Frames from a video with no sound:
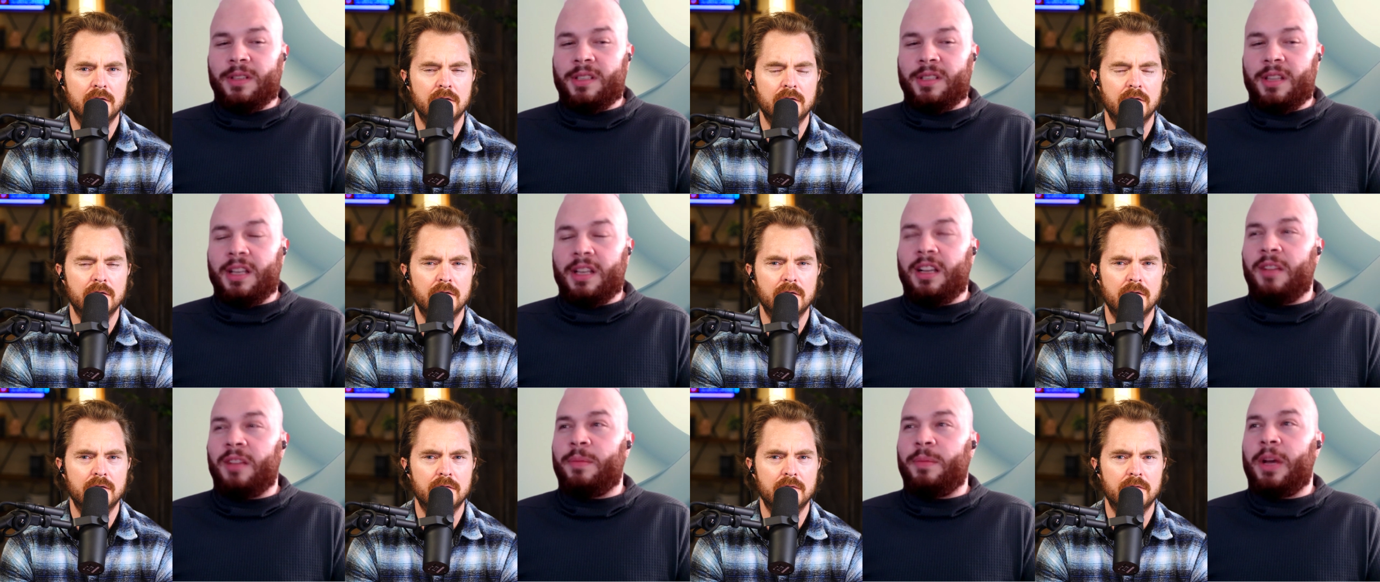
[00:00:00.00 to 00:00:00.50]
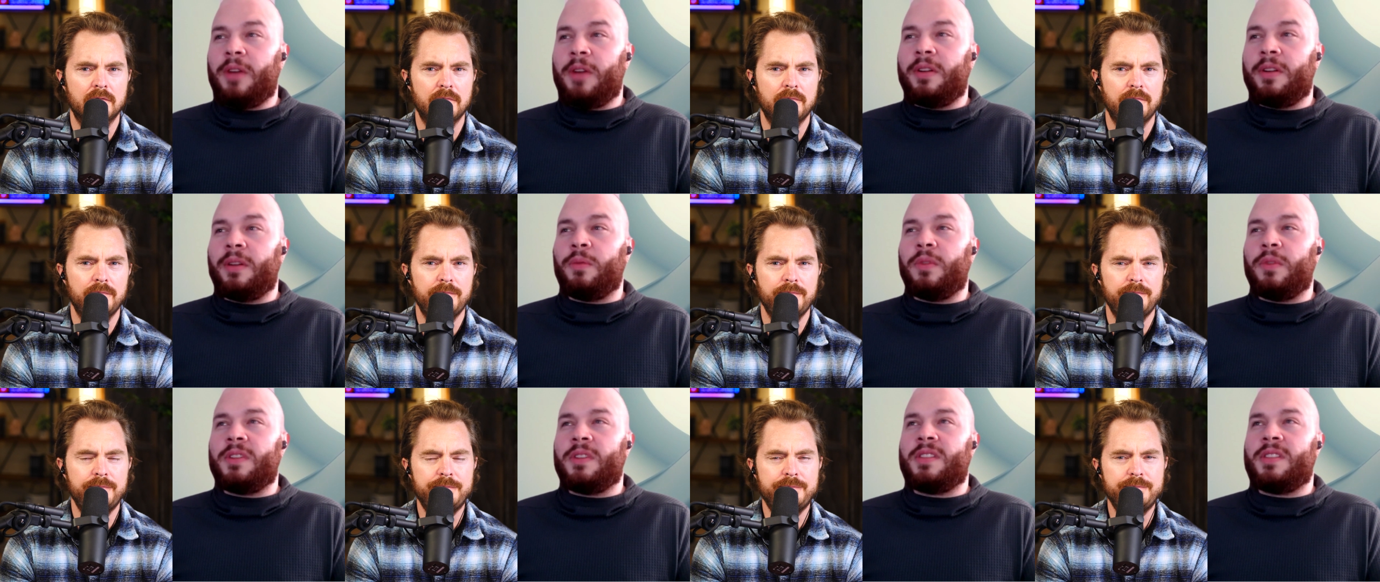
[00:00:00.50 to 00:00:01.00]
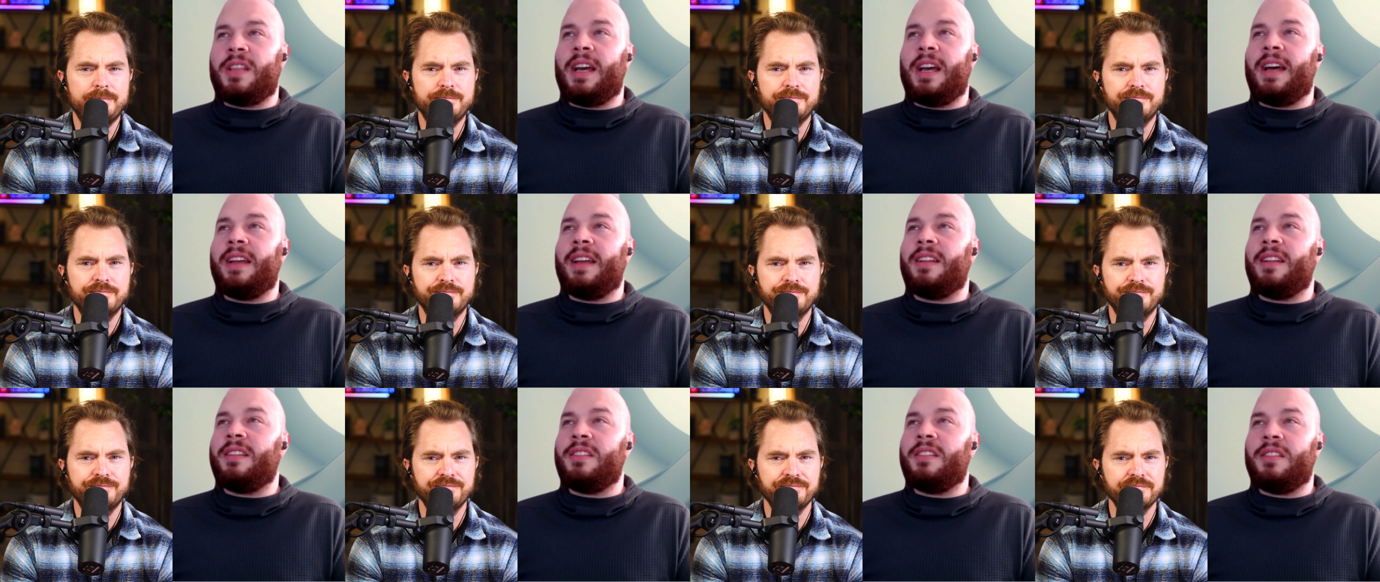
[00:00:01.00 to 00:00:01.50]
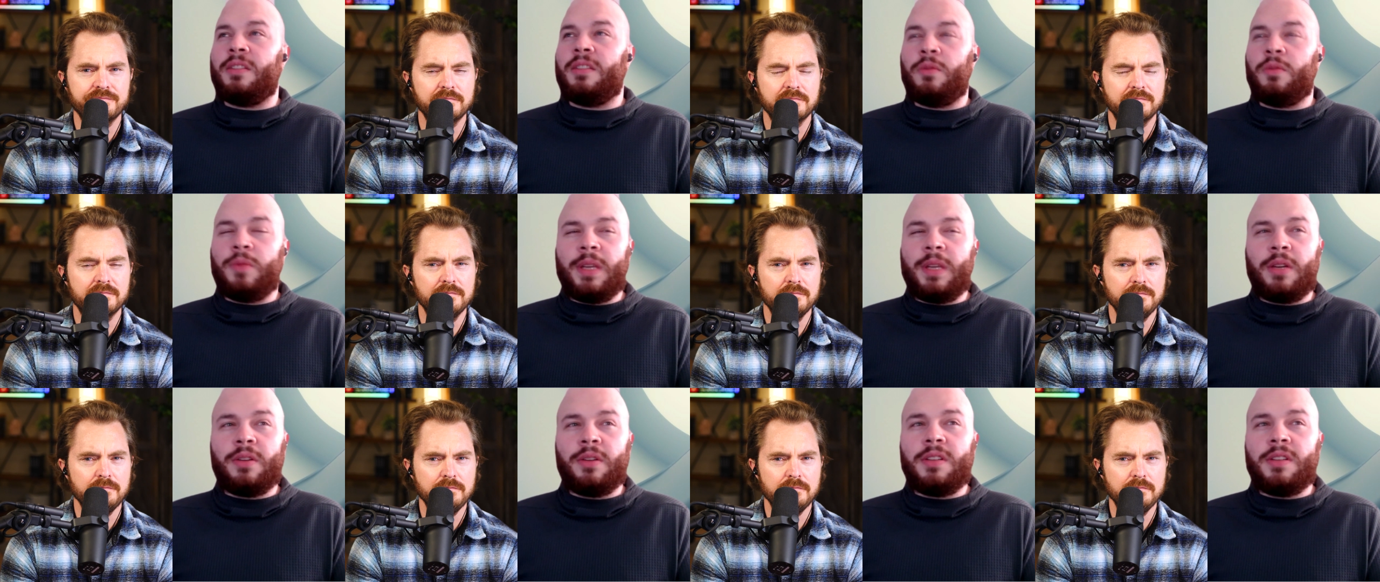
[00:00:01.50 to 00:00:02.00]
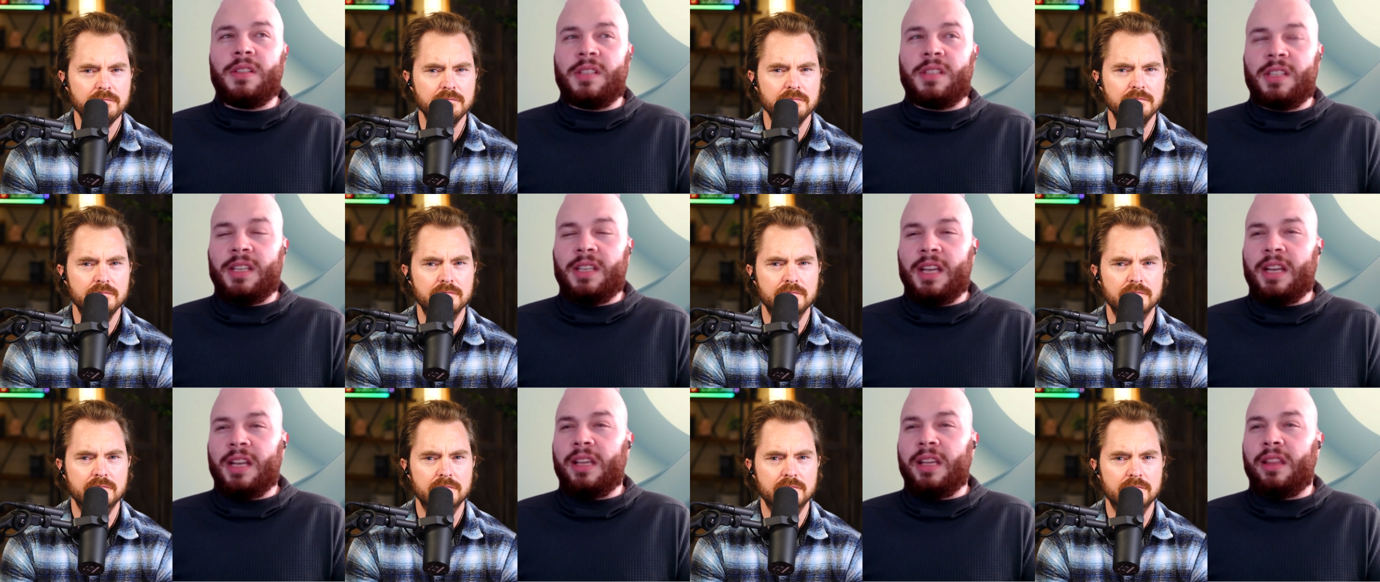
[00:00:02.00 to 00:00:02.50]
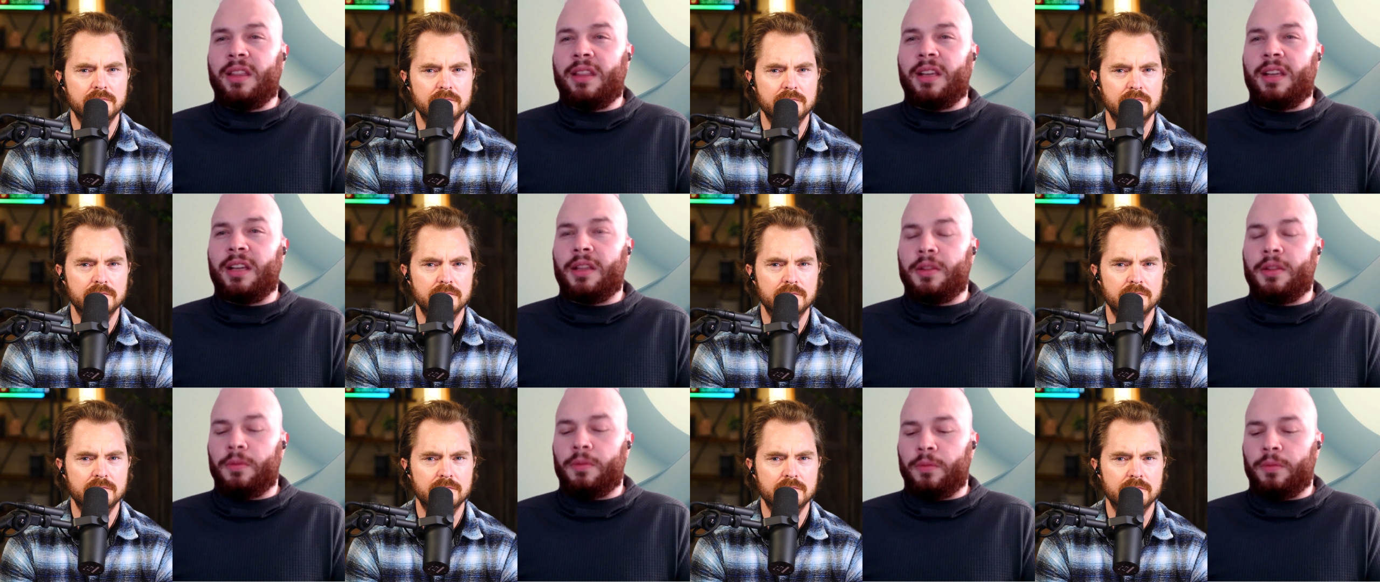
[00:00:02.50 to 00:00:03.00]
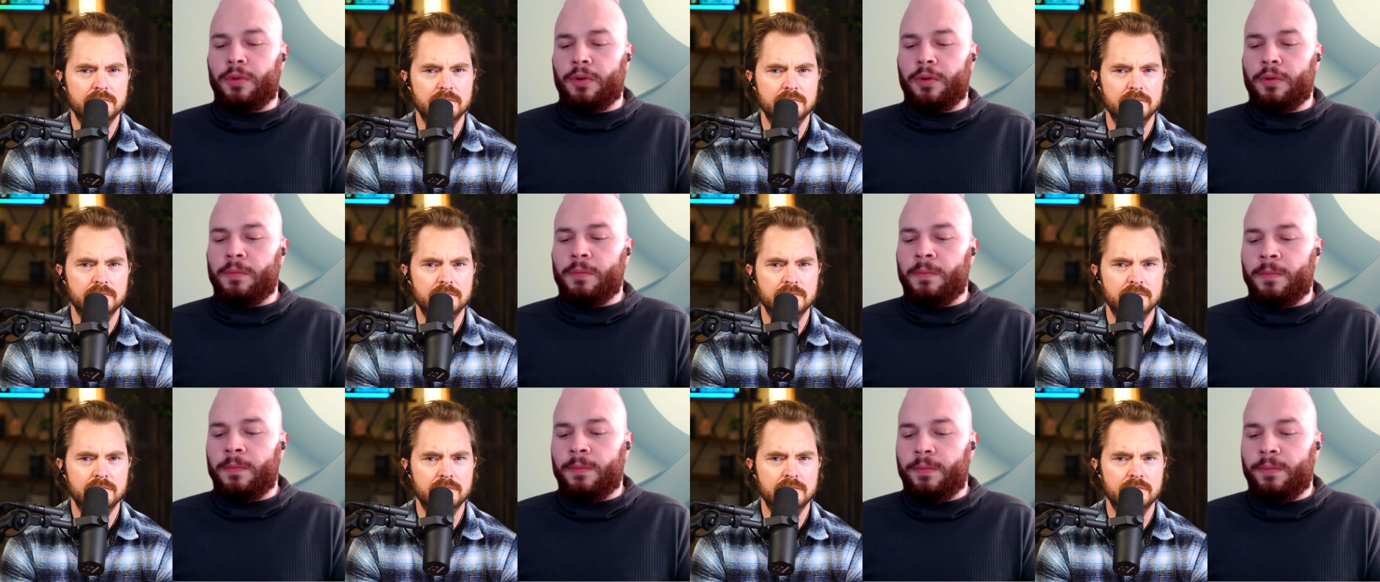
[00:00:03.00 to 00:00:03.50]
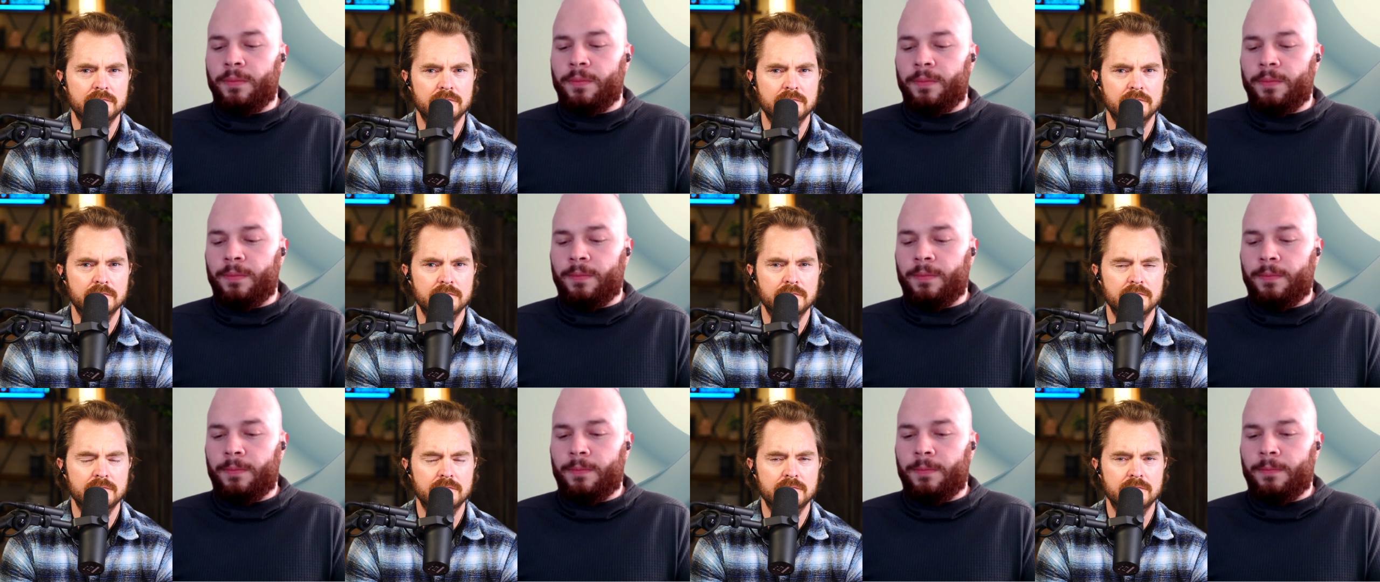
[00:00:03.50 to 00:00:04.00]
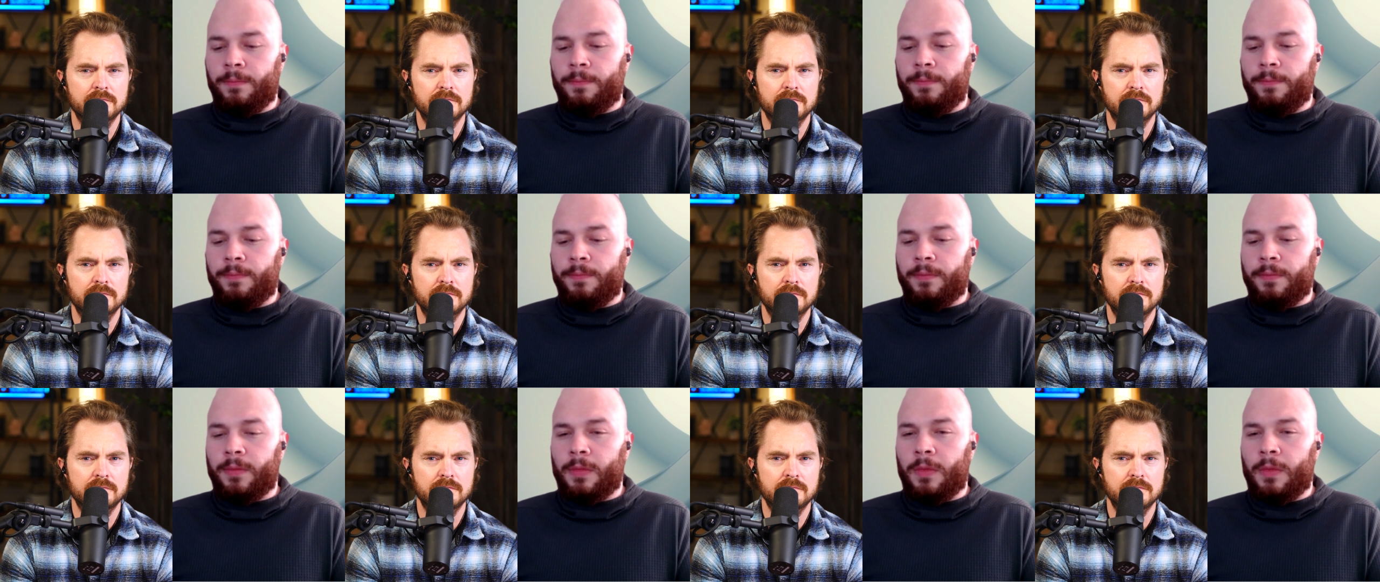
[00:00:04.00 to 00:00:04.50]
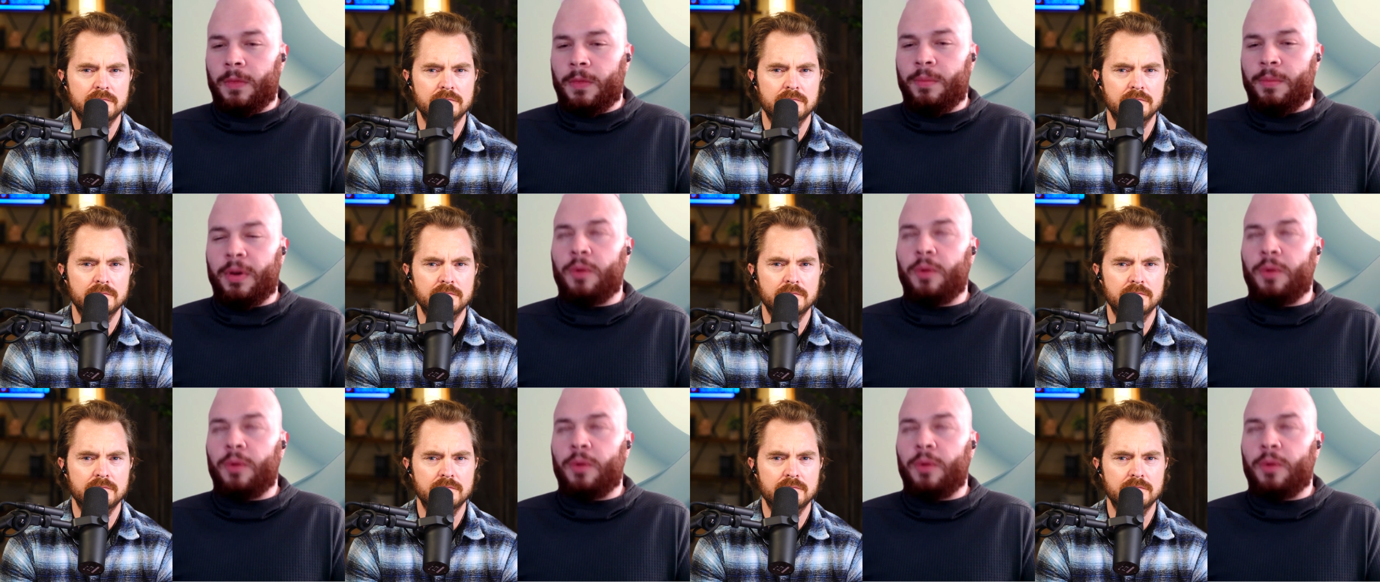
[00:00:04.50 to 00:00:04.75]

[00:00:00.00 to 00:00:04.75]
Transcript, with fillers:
Speaker 1: thing about it was that we couldn't see anything in the room, but